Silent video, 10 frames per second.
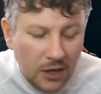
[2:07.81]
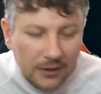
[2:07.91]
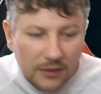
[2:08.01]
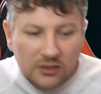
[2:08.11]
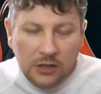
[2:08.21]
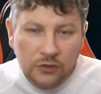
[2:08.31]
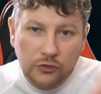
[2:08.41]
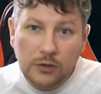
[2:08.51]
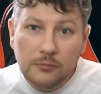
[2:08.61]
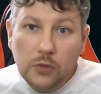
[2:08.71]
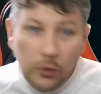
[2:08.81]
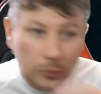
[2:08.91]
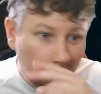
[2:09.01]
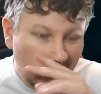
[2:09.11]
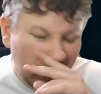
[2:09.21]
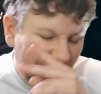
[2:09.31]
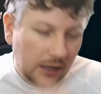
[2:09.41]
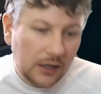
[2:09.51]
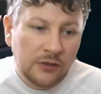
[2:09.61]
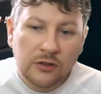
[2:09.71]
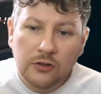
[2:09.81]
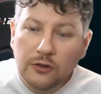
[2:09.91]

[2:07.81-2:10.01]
Now Sanctuary Moon is